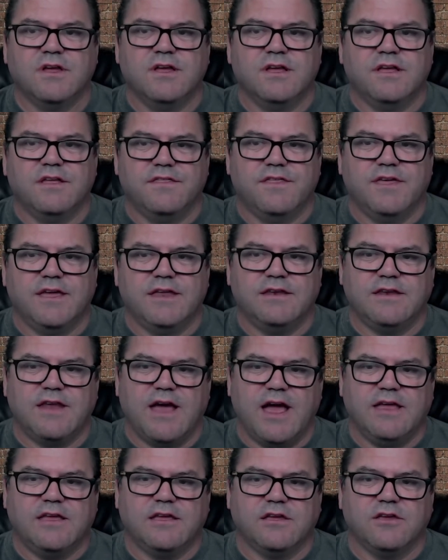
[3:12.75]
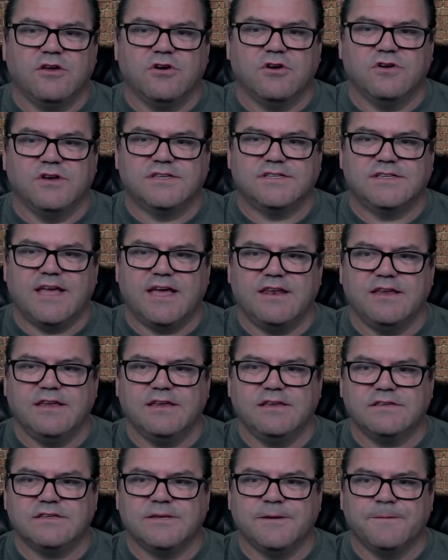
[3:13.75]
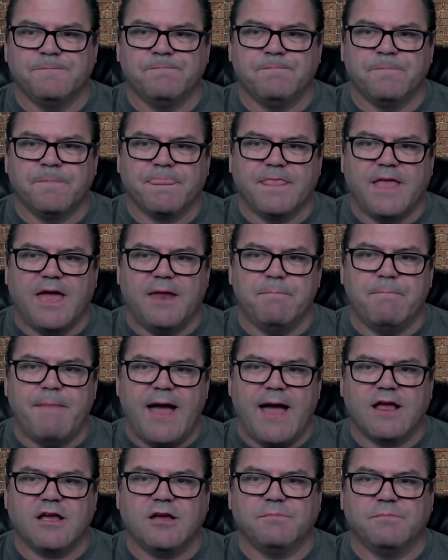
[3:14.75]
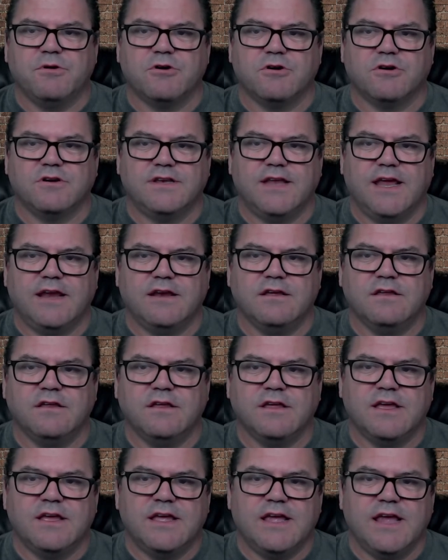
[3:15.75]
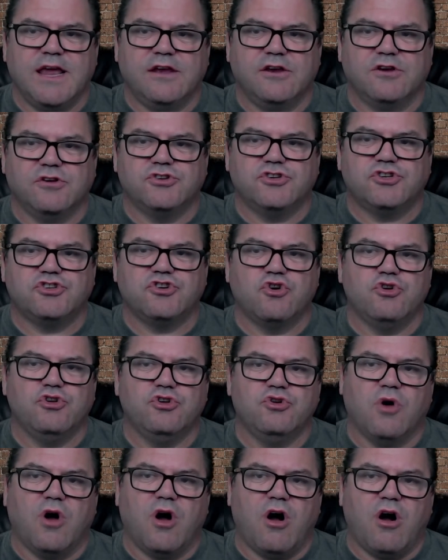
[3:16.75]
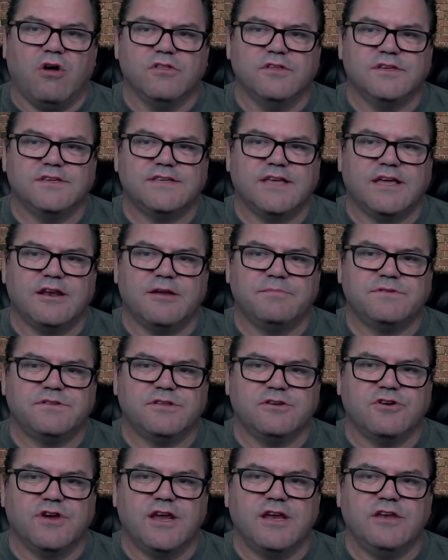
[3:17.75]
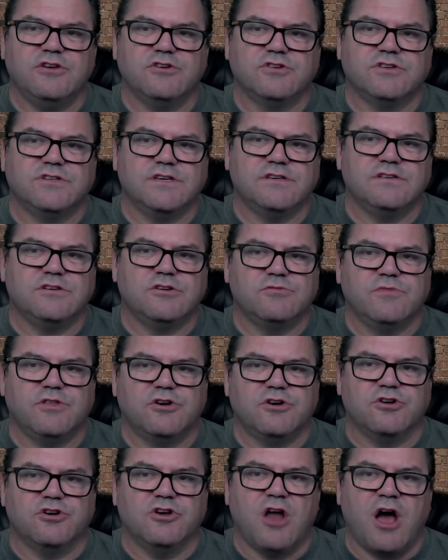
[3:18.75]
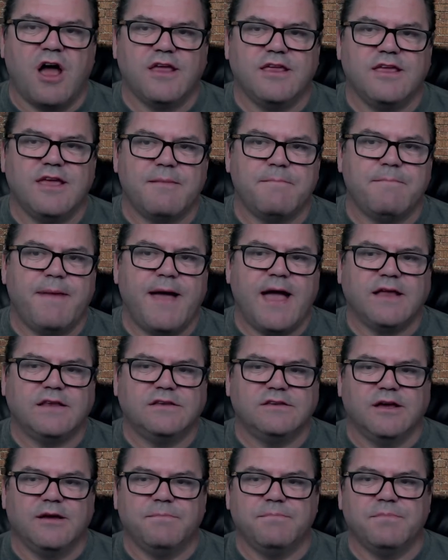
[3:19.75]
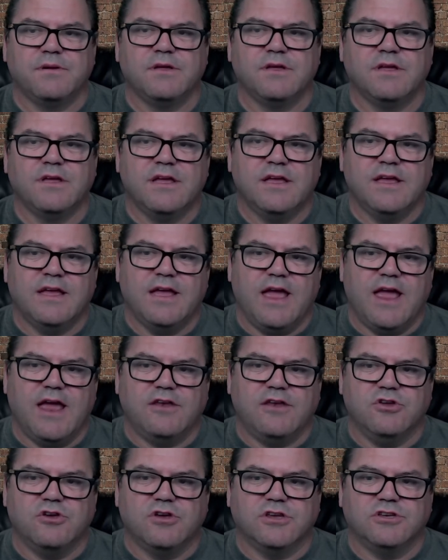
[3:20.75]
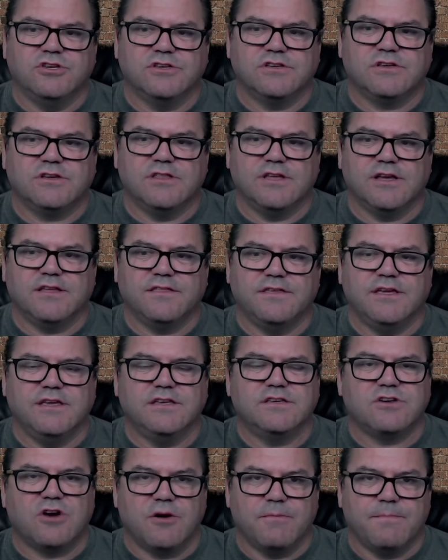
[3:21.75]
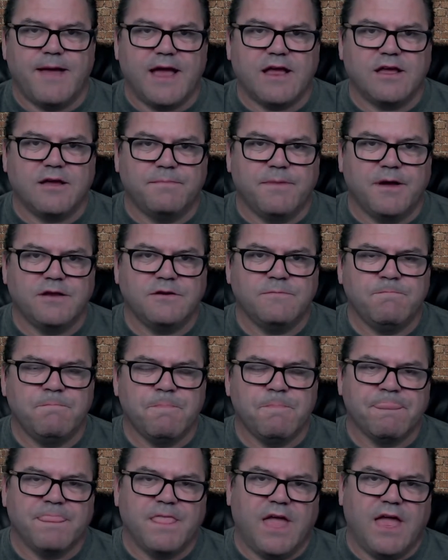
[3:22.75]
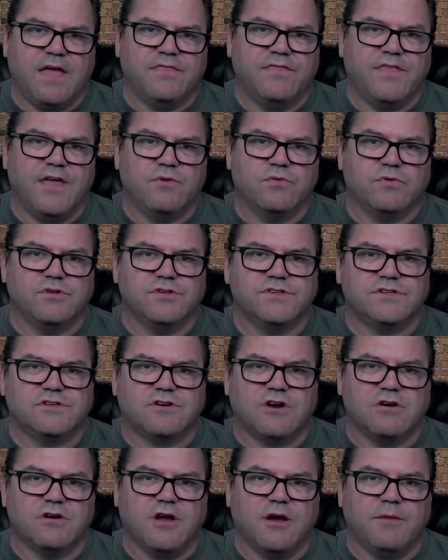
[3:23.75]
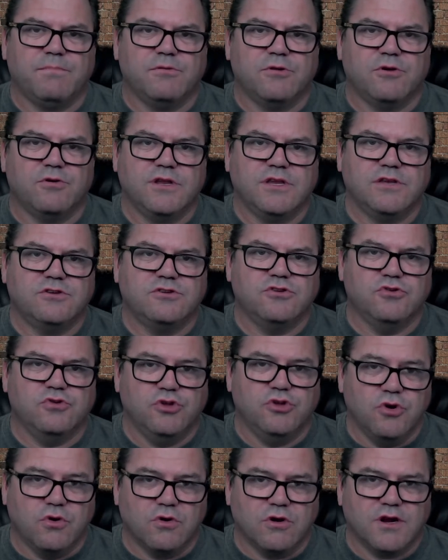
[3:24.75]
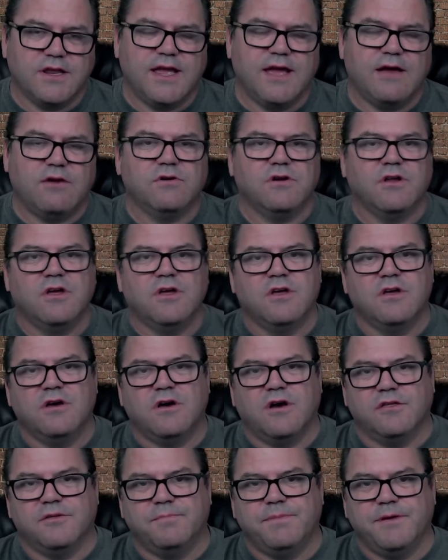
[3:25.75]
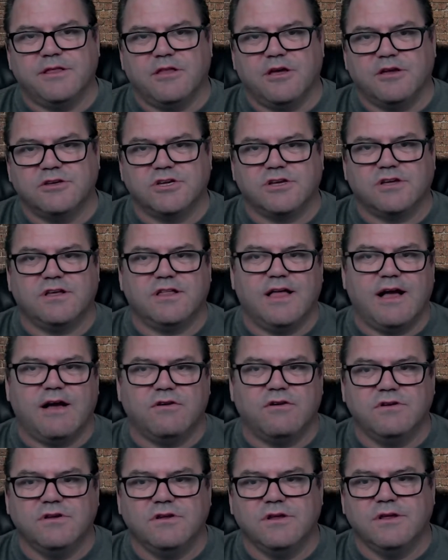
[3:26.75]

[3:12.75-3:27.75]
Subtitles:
then I can go to settings and backup current data, and it'll show you all the setups that are in your system that are not yet backed up, and you can just click the Start Backup button, and they will start uploading to your account on the PitLogic cloud